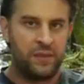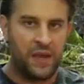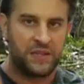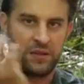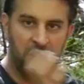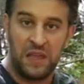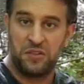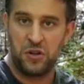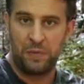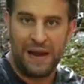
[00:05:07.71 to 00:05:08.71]
That's the length
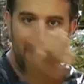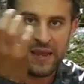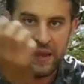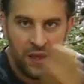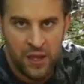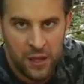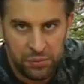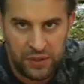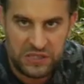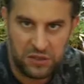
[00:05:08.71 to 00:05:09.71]
of your body,
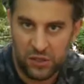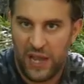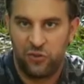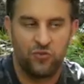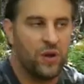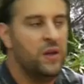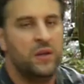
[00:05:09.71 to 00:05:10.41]
plus a little extra.